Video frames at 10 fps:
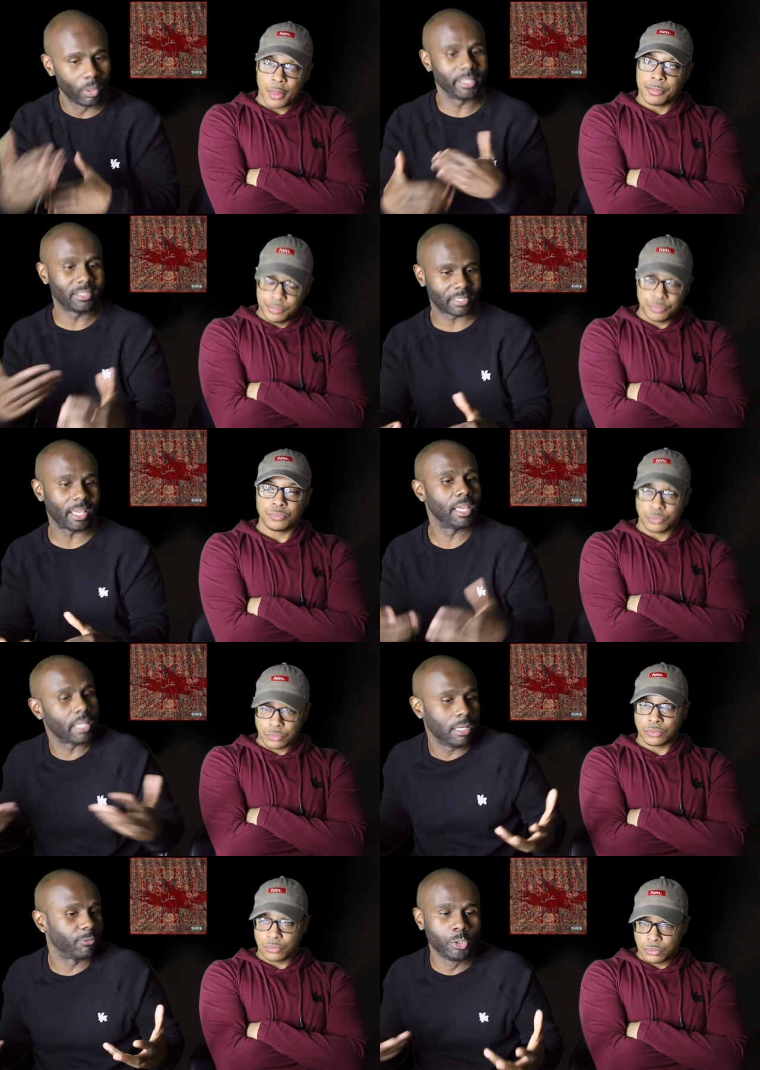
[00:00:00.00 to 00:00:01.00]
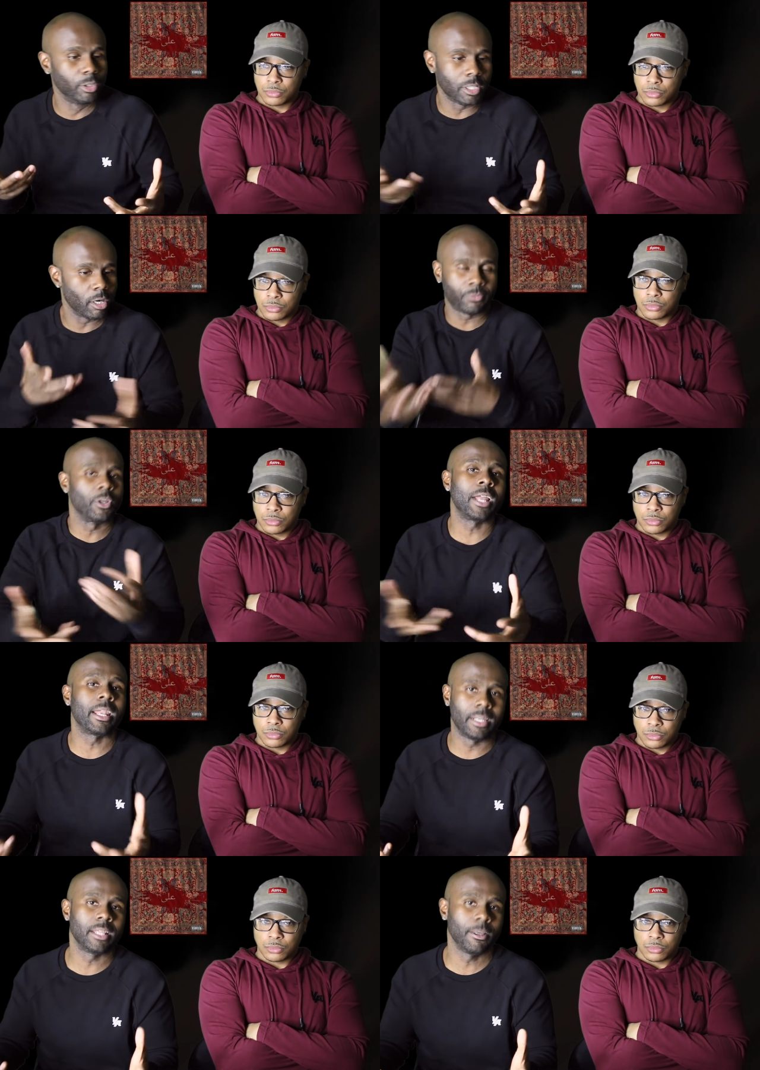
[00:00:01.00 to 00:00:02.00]
Speaker 1: what he's saying if you if you're
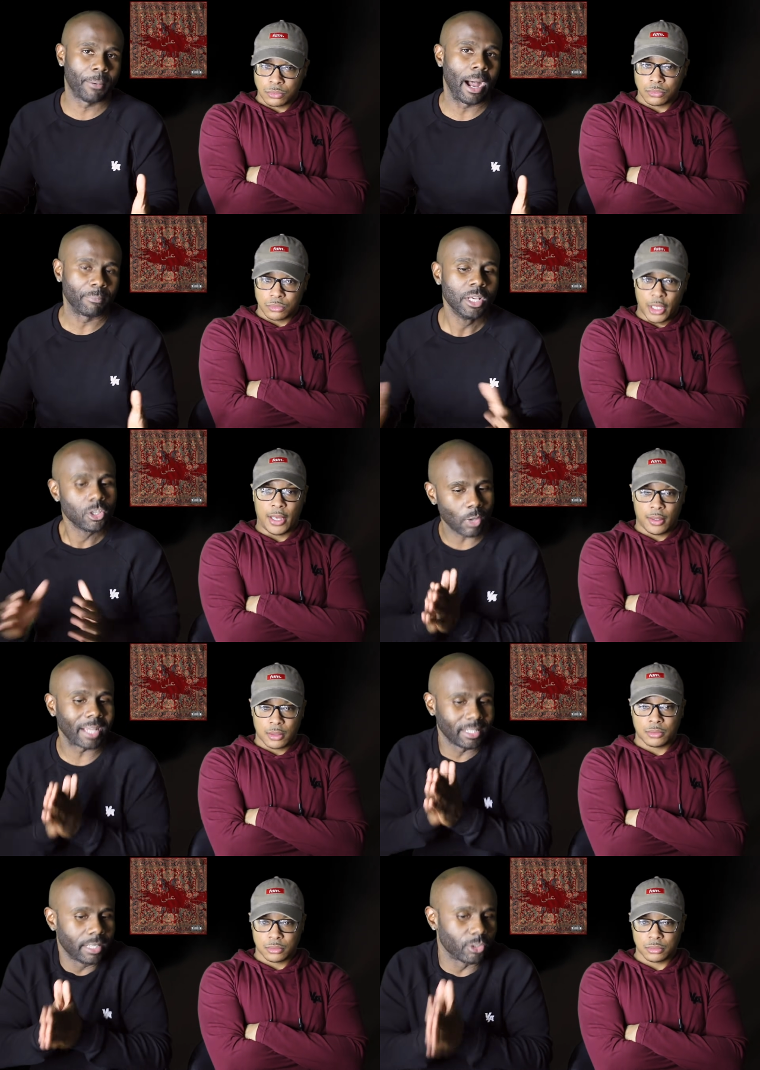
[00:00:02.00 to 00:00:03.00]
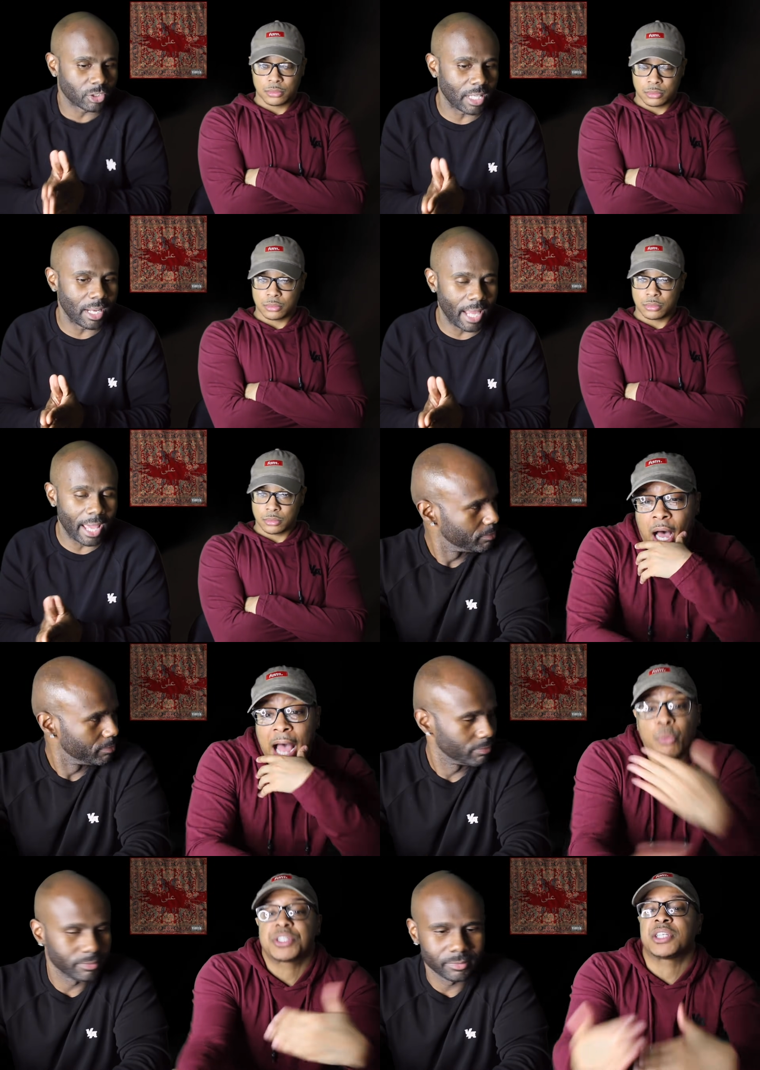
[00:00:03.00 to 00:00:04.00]
not into hip hop. Yeah. So I can understand that.
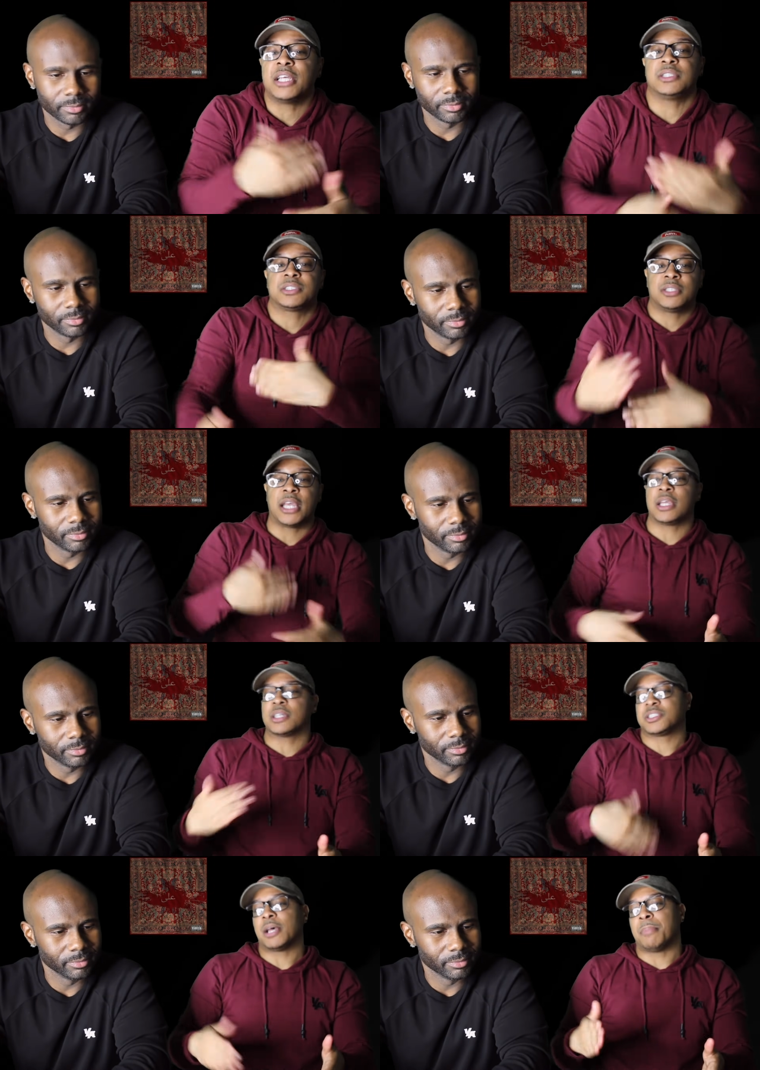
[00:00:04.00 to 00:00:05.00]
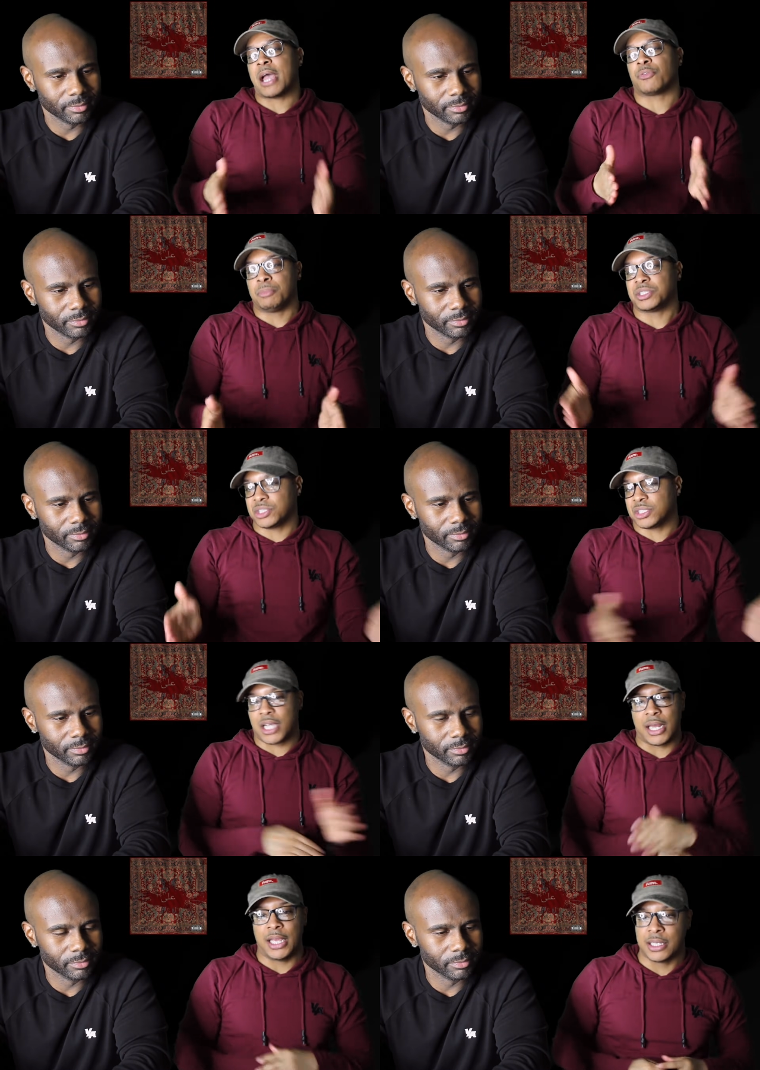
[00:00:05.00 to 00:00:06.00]
I would say it's taking a step
Speaker 2: back from this just to
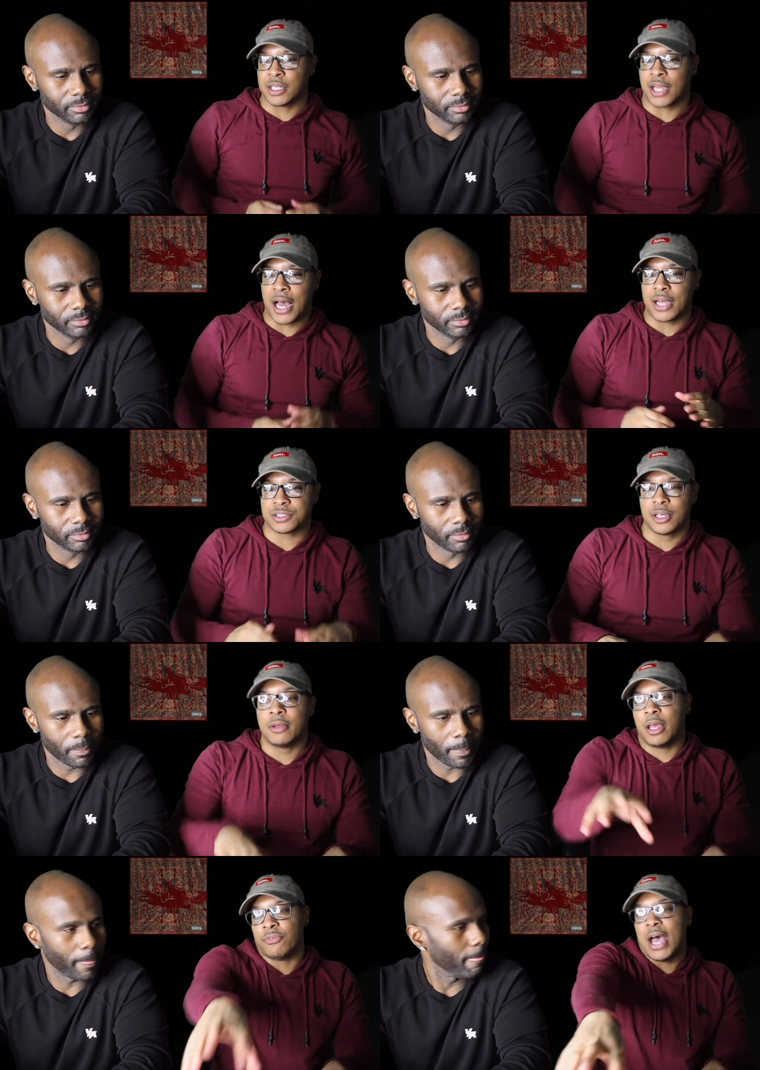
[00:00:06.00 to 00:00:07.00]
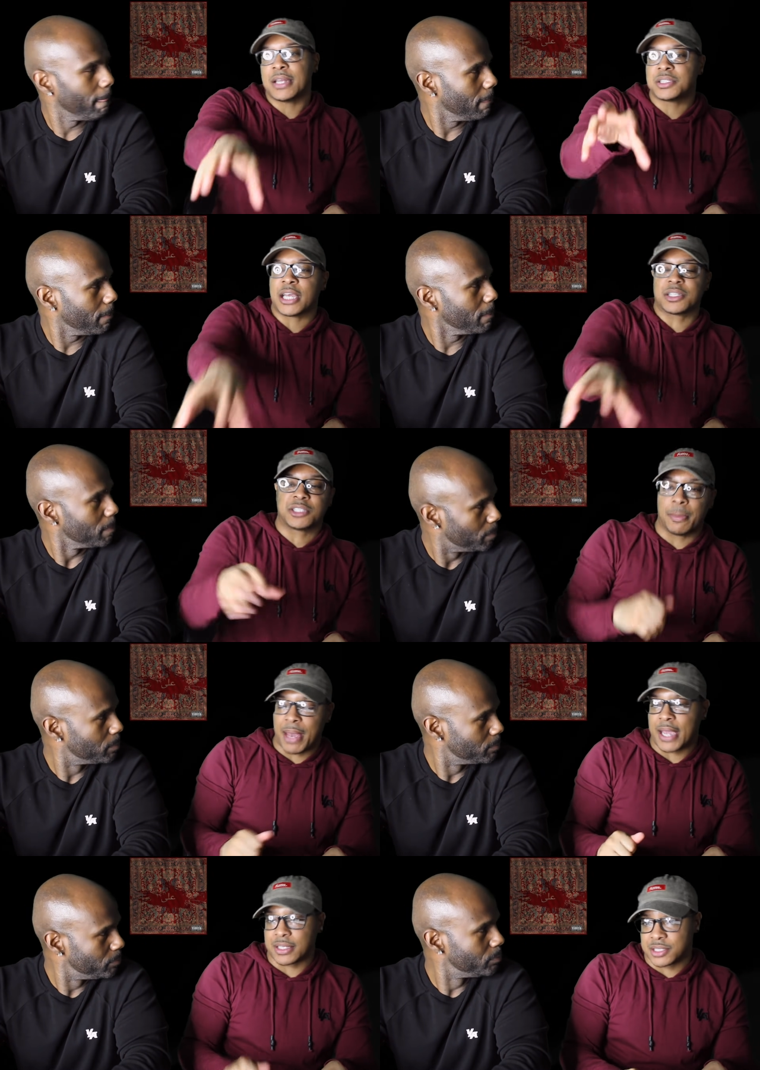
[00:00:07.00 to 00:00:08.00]
kind of end it, guys. If I had to take a step
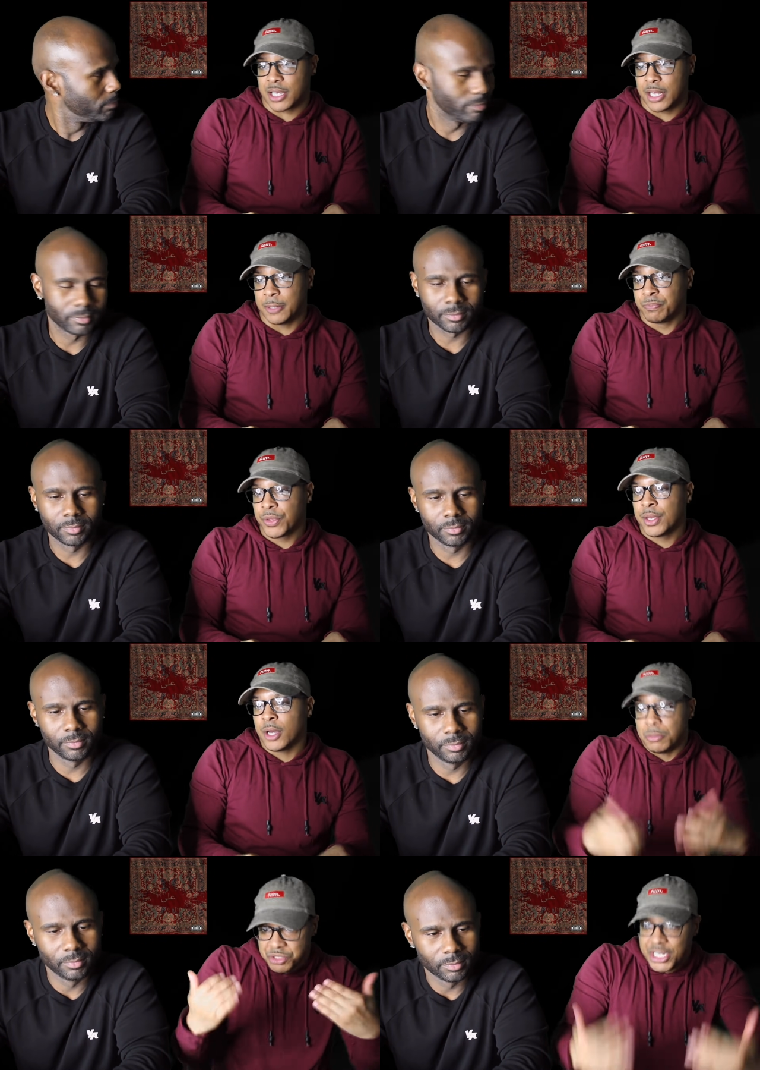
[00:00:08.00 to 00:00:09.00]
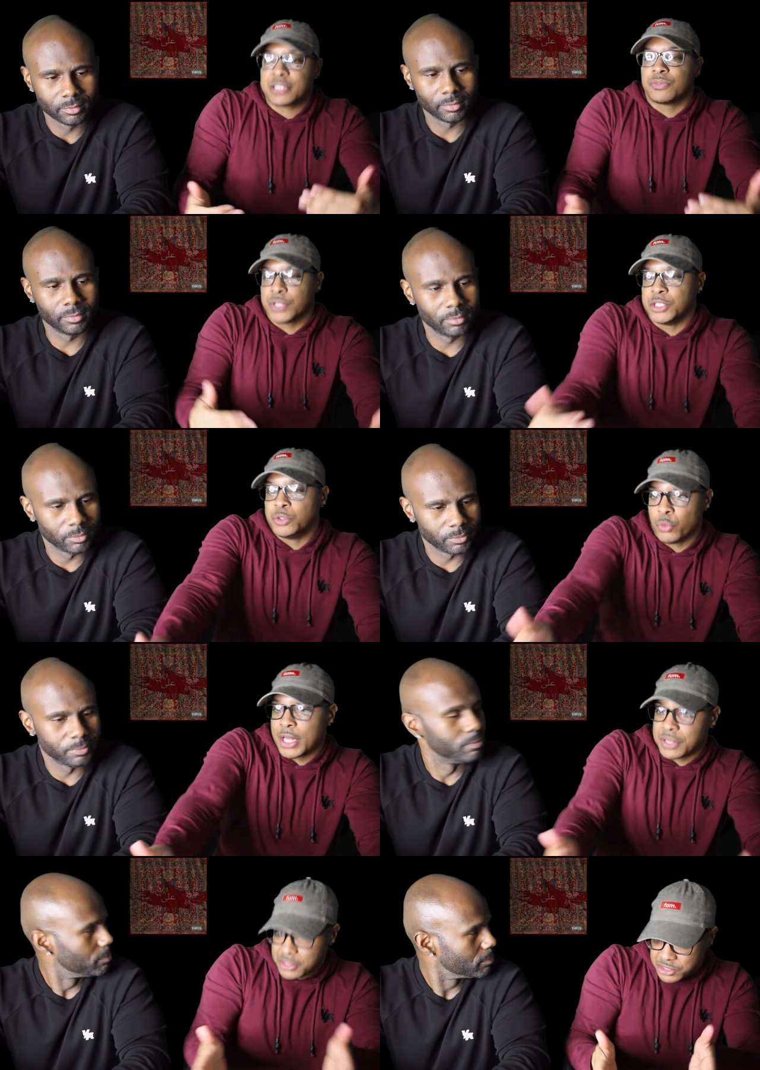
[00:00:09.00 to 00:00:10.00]
back and say objectively, do
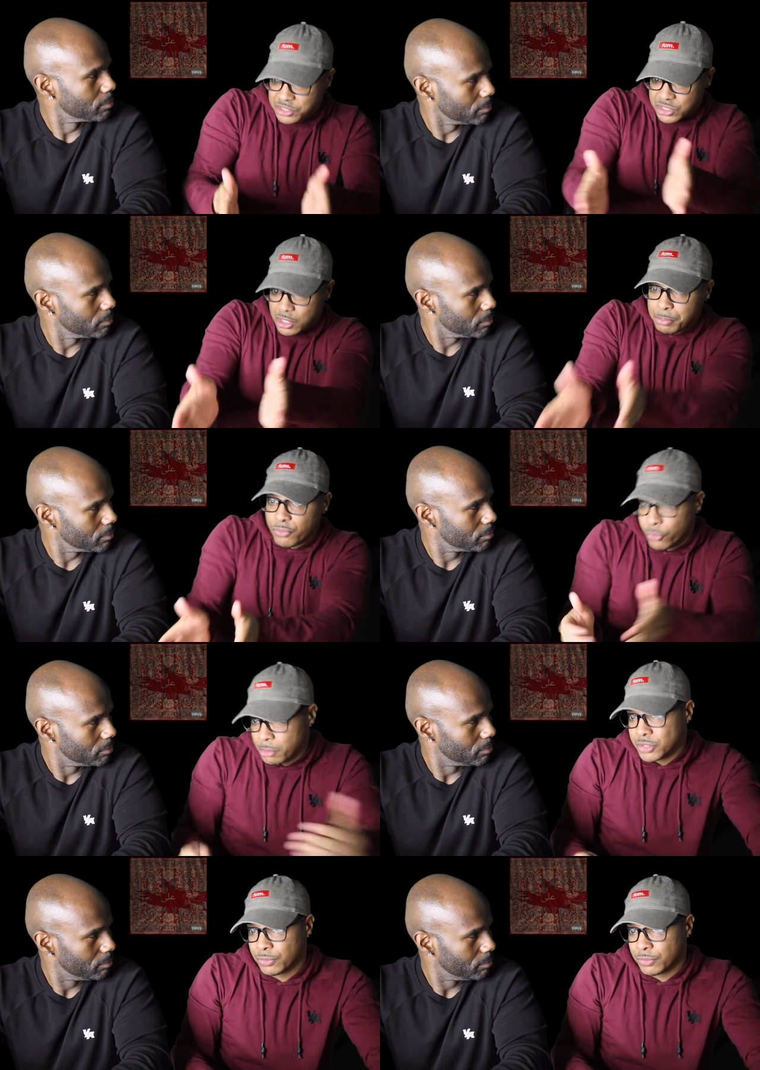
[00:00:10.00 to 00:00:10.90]
I think this is a good performance